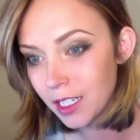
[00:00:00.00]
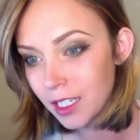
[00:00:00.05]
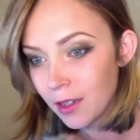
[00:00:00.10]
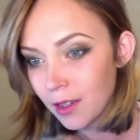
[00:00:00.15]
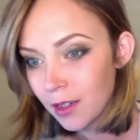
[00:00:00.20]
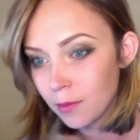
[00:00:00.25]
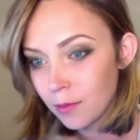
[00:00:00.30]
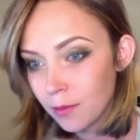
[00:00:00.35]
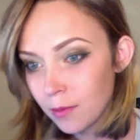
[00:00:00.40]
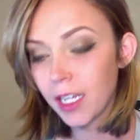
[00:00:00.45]

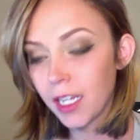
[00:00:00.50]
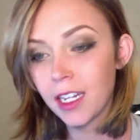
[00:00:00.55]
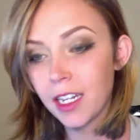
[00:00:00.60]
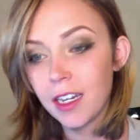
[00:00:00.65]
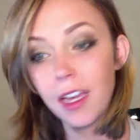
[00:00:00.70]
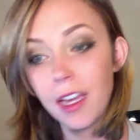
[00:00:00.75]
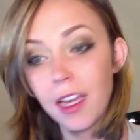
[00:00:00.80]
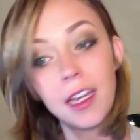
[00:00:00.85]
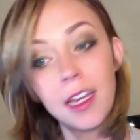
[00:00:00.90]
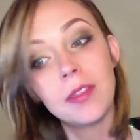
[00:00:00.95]
But
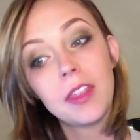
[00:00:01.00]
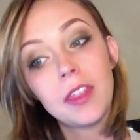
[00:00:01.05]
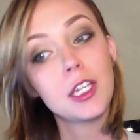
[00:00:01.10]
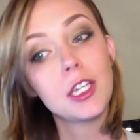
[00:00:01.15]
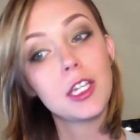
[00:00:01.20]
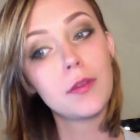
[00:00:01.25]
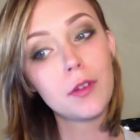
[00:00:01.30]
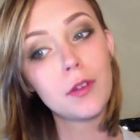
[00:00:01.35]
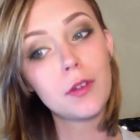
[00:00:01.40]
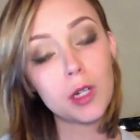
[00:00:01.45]
and thank you
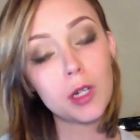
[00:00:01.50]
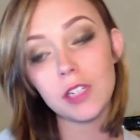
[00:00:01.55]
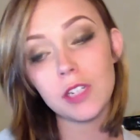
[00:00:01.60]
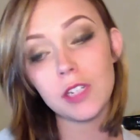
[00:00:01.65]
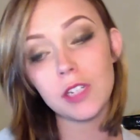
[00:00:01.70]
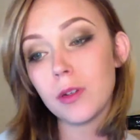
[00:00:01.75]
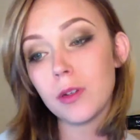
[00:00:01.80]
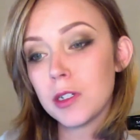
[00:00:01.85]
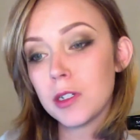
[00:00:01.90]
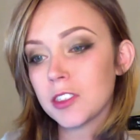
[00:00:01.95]
for watching from
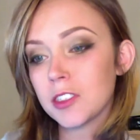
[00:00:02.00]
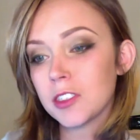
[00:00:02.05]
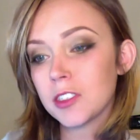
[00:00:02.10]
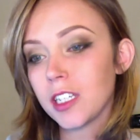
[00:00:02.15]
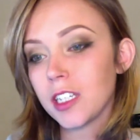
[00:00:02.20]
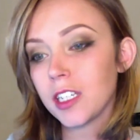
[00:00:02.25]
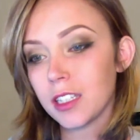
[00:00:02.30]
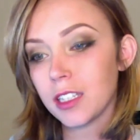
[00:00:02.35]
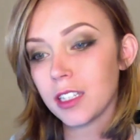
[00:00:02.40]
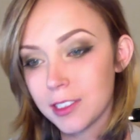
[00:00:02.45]
Australia.
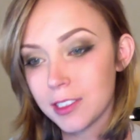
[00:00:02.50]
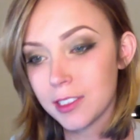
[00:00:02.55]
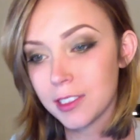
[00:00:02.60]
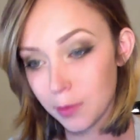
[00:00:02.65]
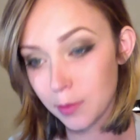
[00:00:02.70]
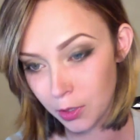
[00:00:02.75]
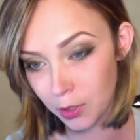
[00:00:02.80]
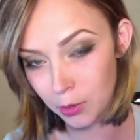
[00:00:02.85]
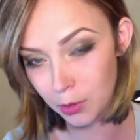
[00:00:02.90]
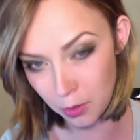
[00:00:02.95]
That's super
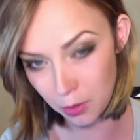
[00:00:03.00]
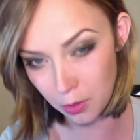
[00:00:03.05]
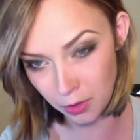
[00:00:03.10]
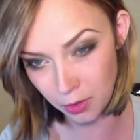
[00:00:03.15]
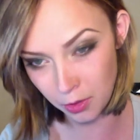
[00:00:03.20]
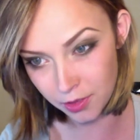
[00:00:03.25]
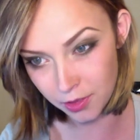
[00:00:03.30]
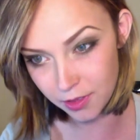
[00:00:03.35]
cool.